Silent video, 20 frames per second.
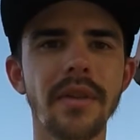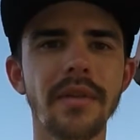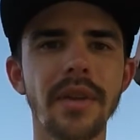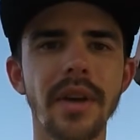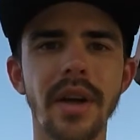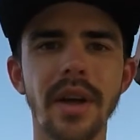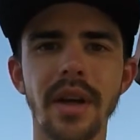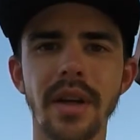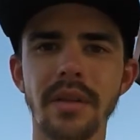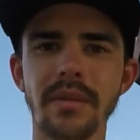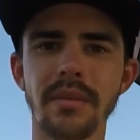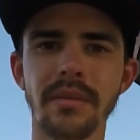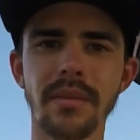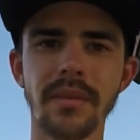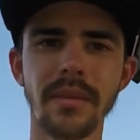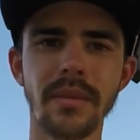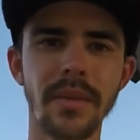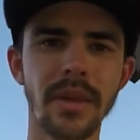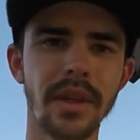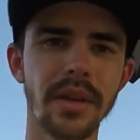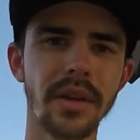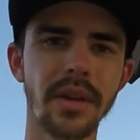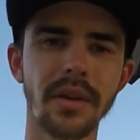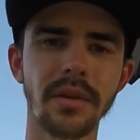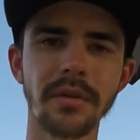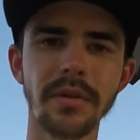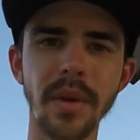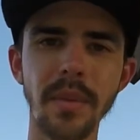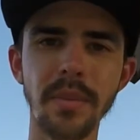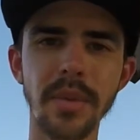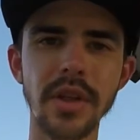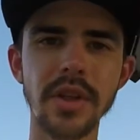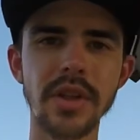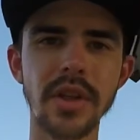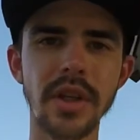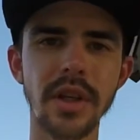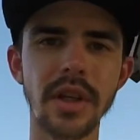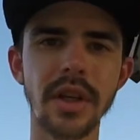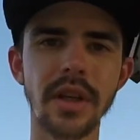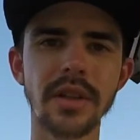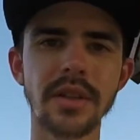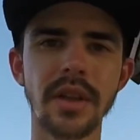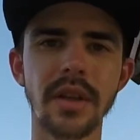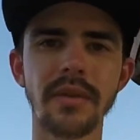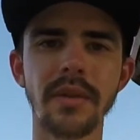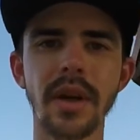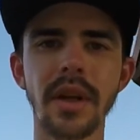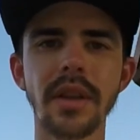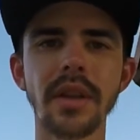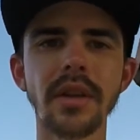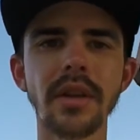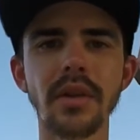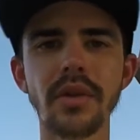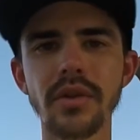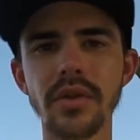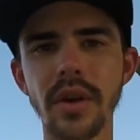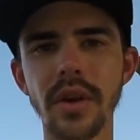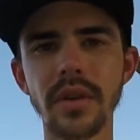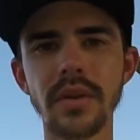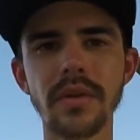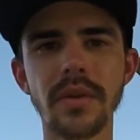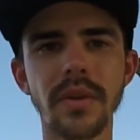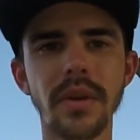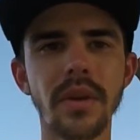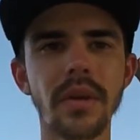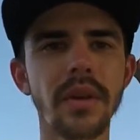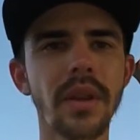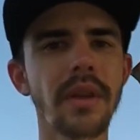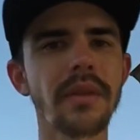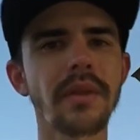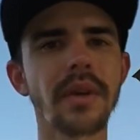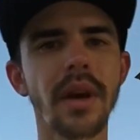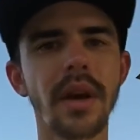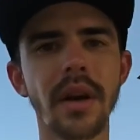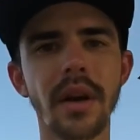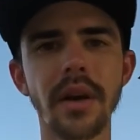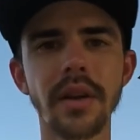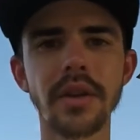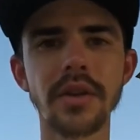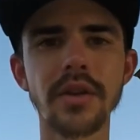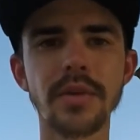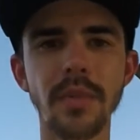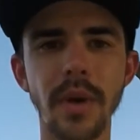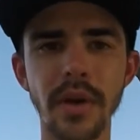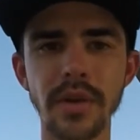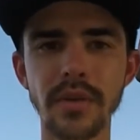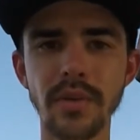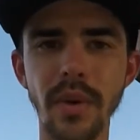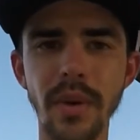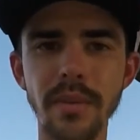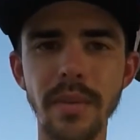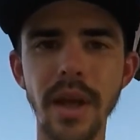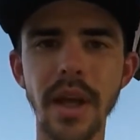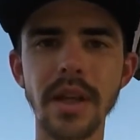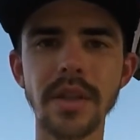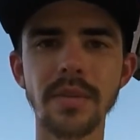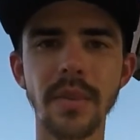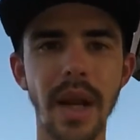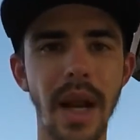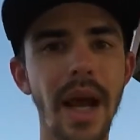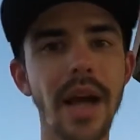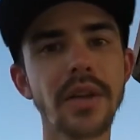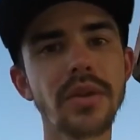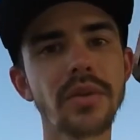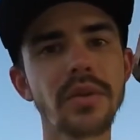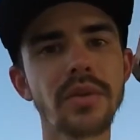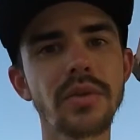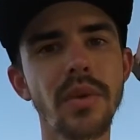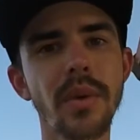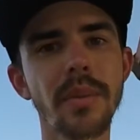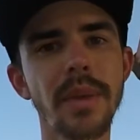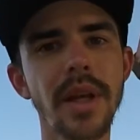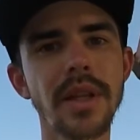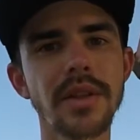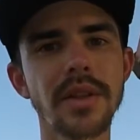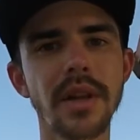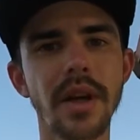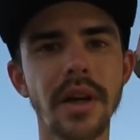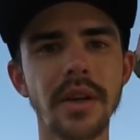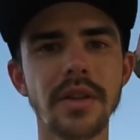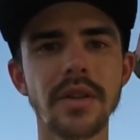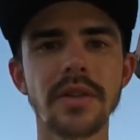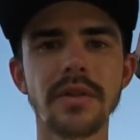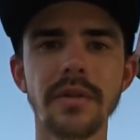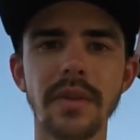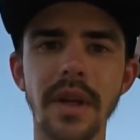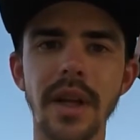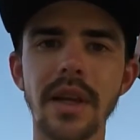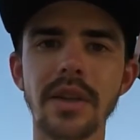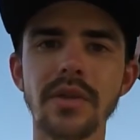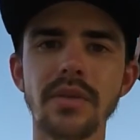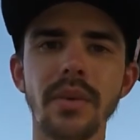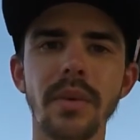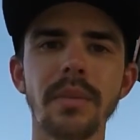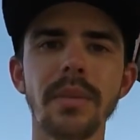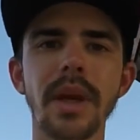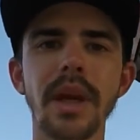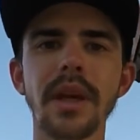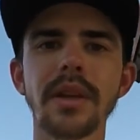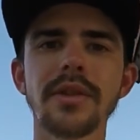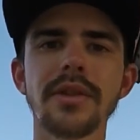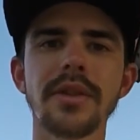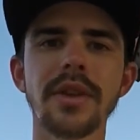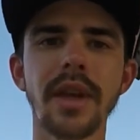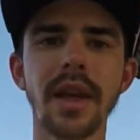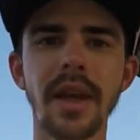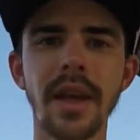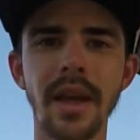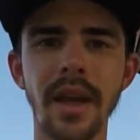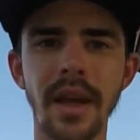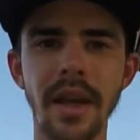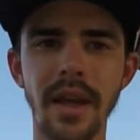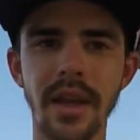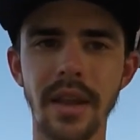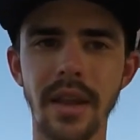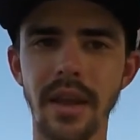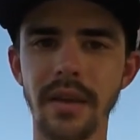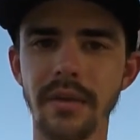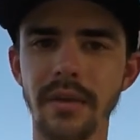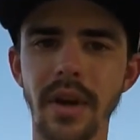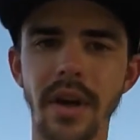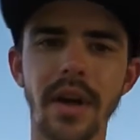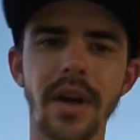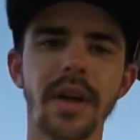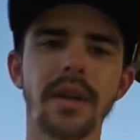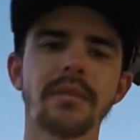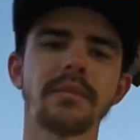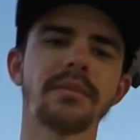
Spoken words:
got little flipping jigs, they've got the little trailers for those, they've got other small swim baits, but actual swim baits, not just finesse swim baits. They've got